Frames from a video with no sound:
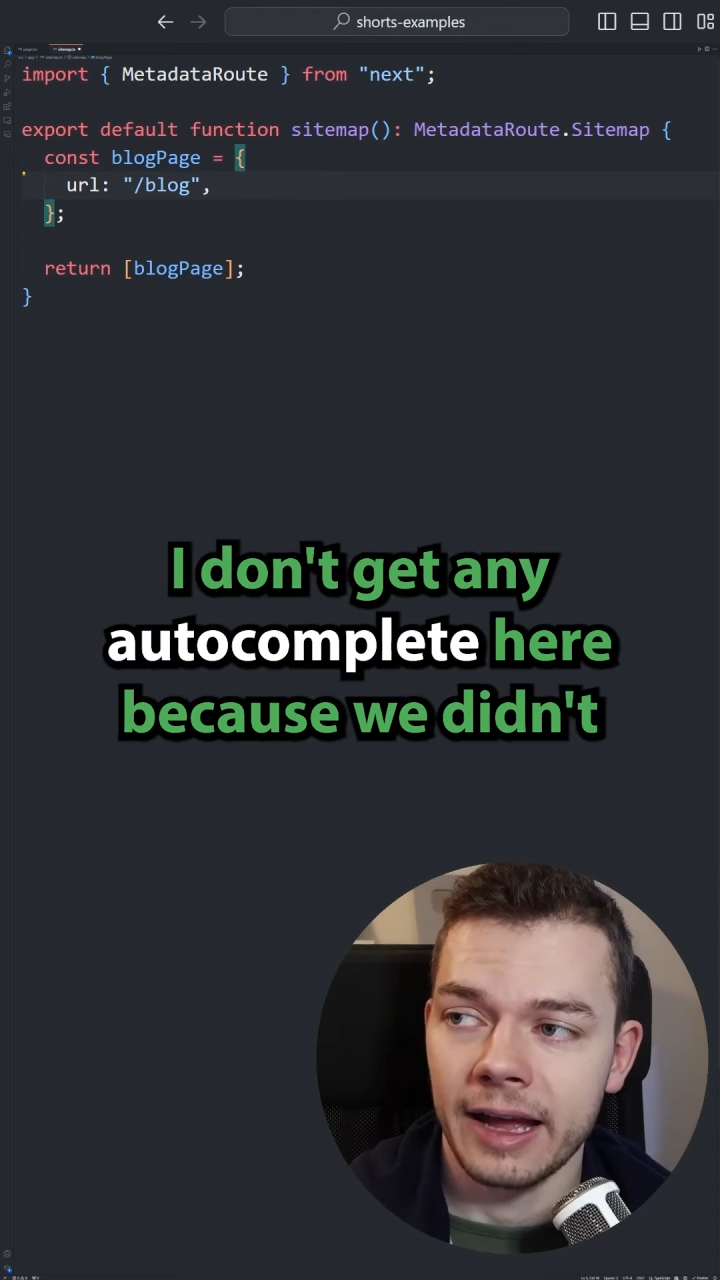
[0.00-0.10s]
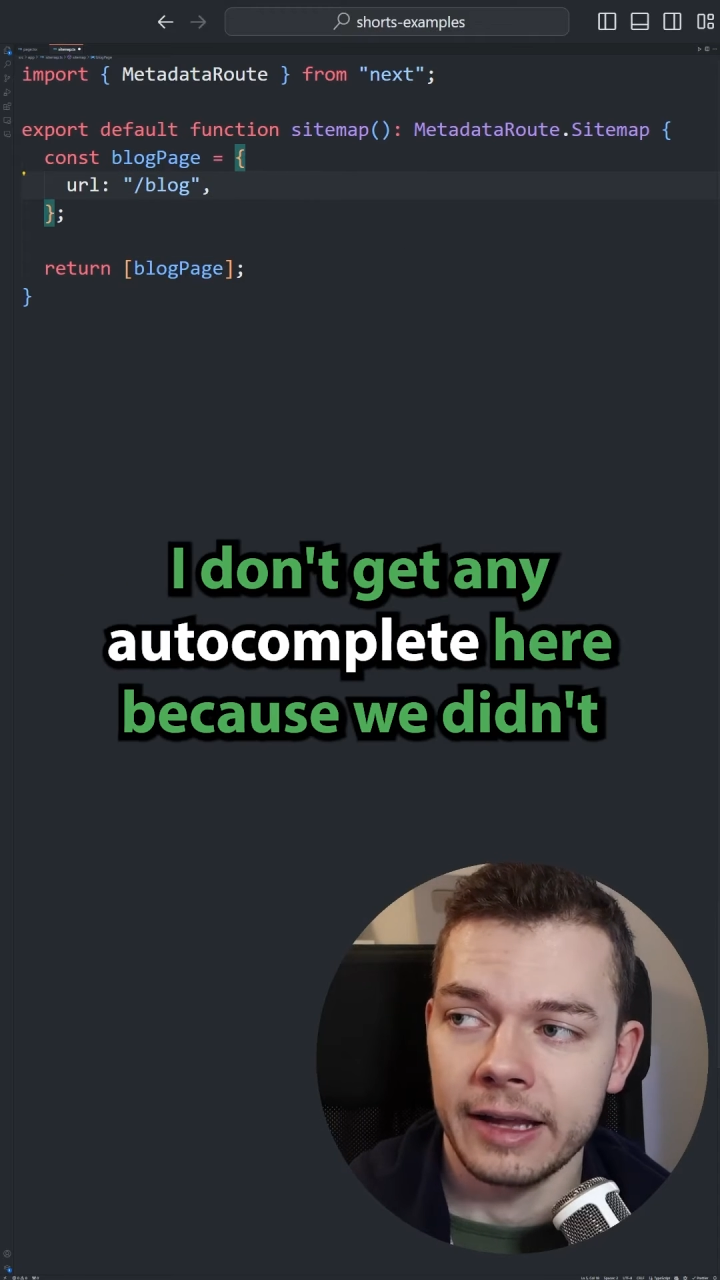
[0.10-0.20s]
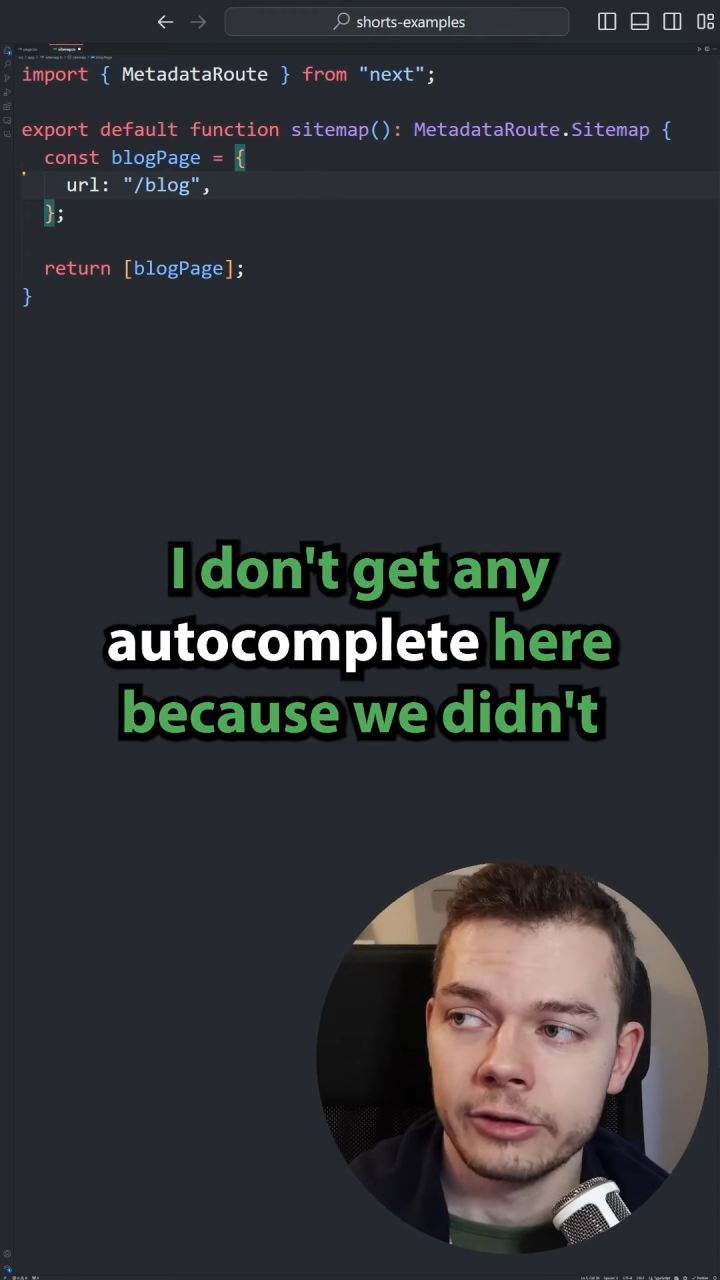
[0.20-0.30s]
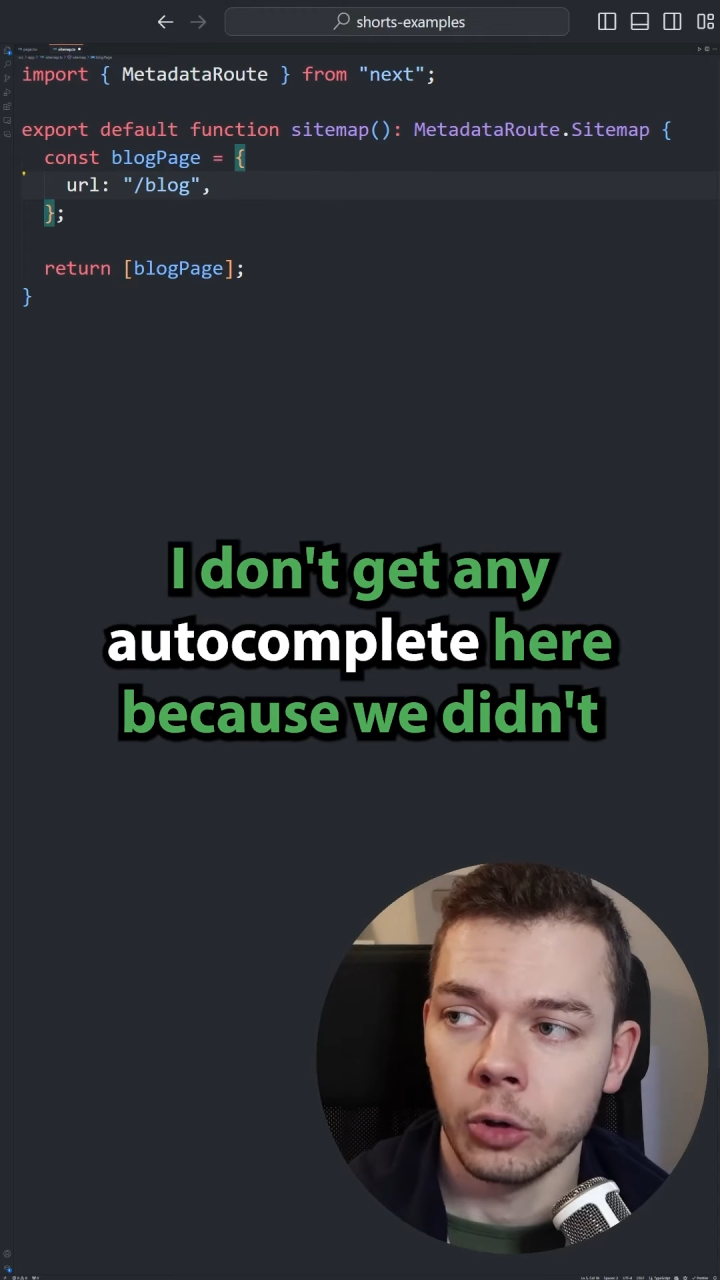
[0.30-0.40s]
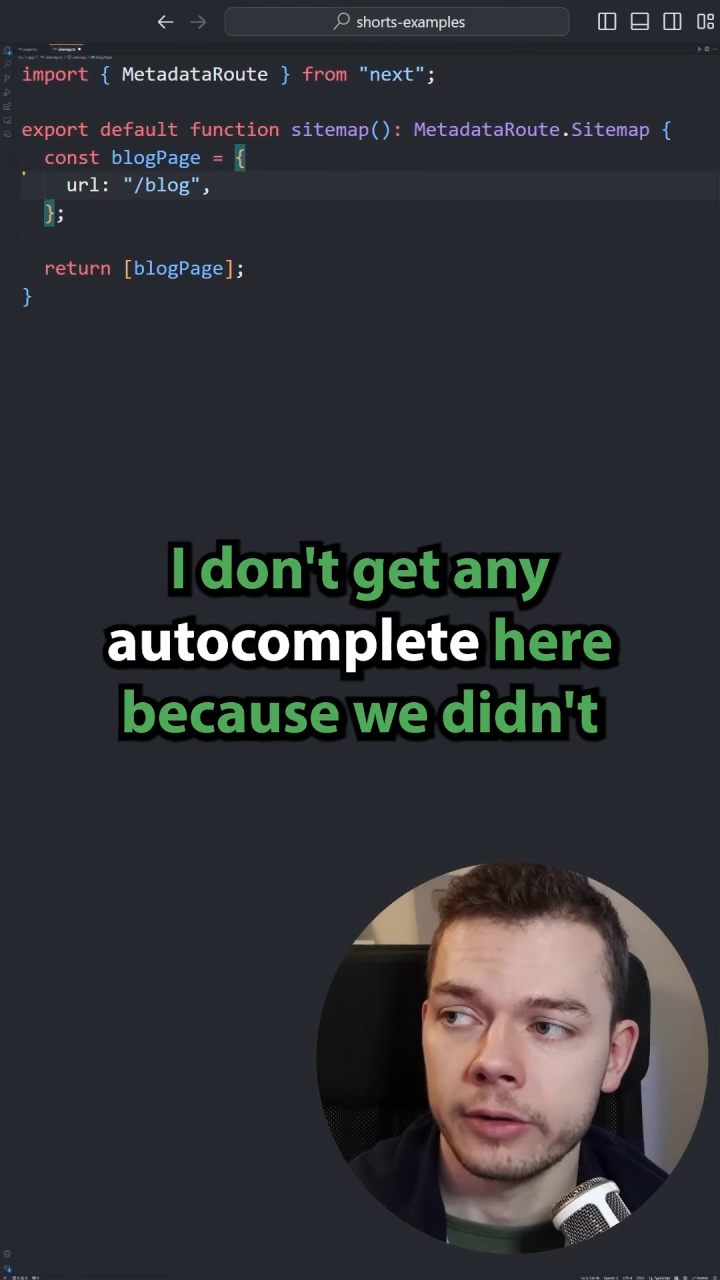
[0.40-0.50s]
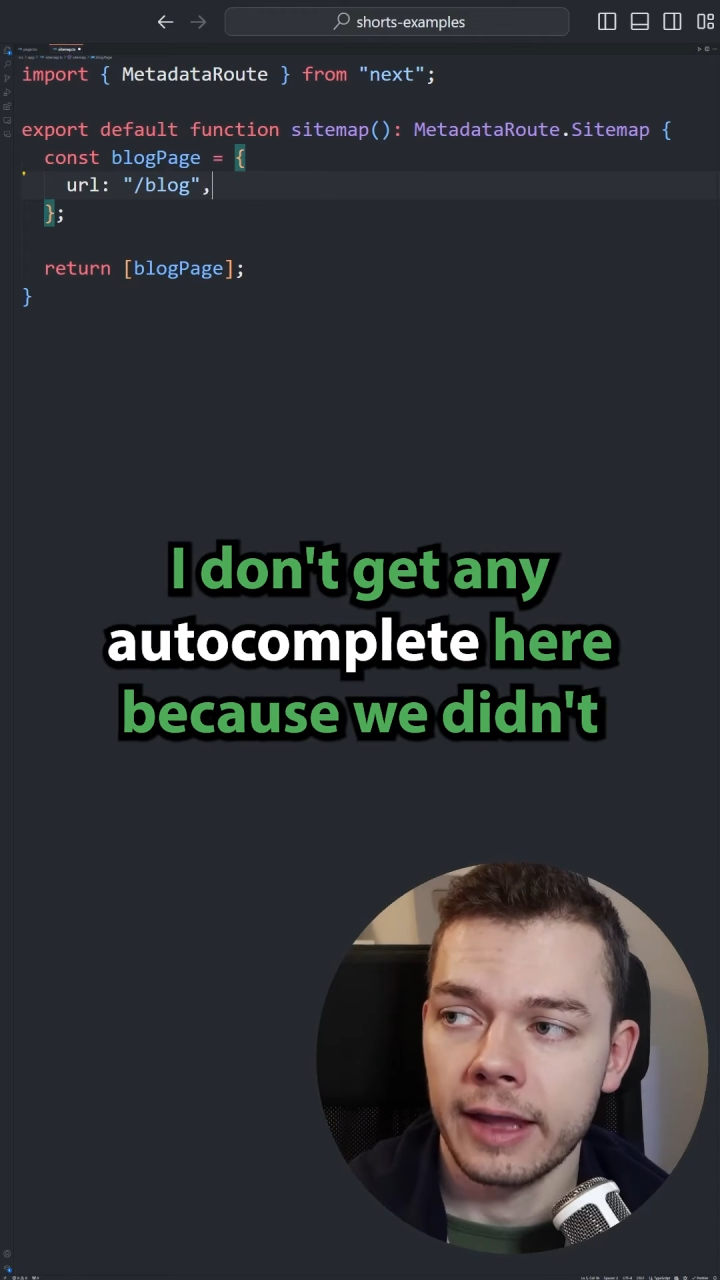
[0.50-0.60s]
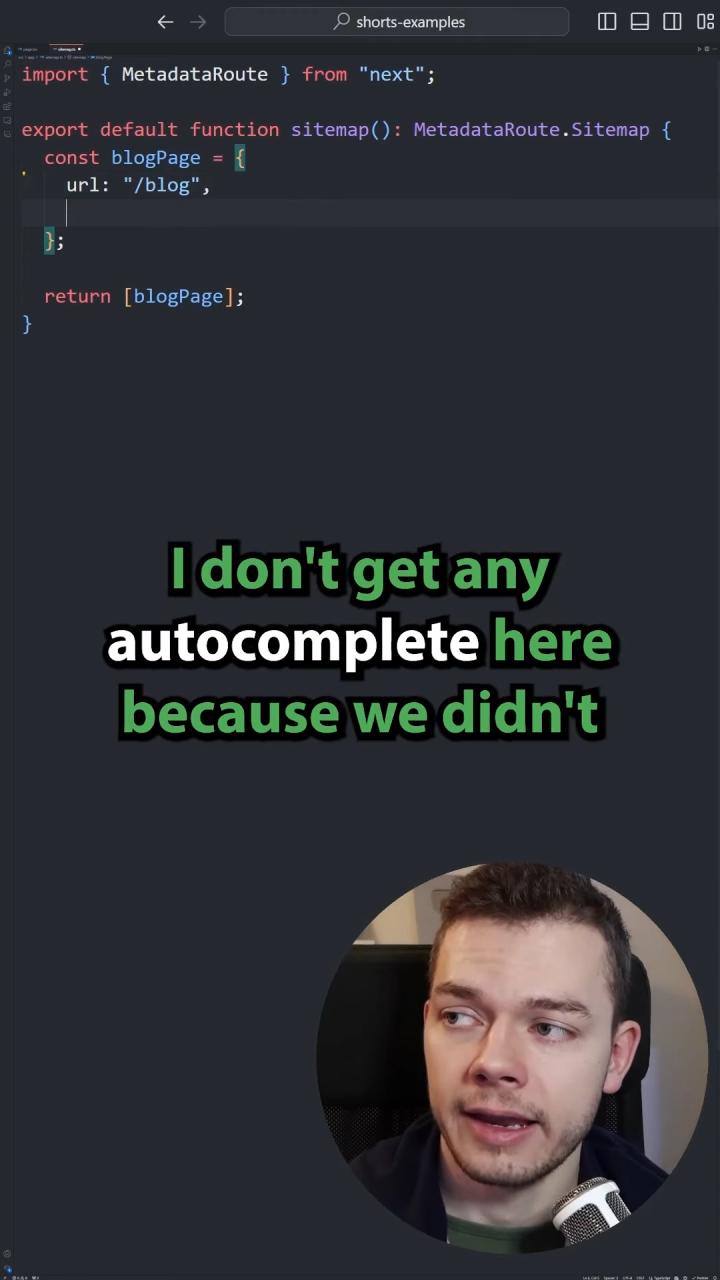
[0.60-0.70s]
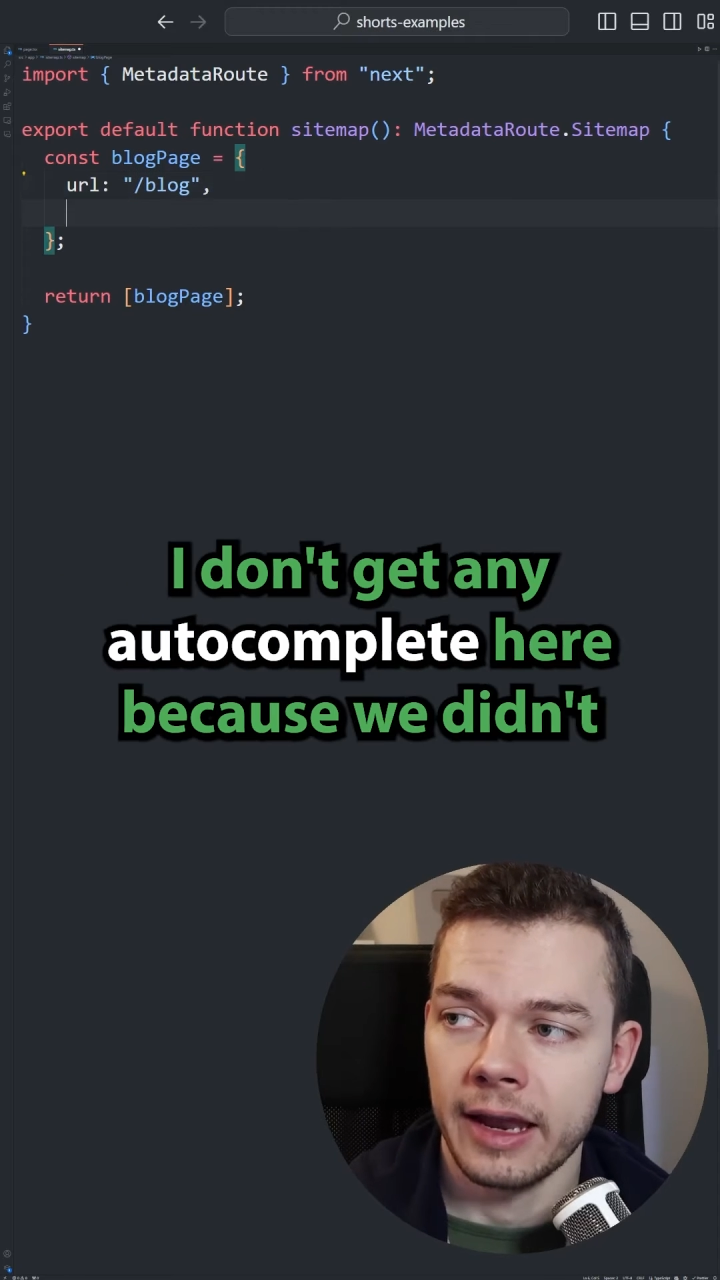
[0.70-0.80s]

I don't get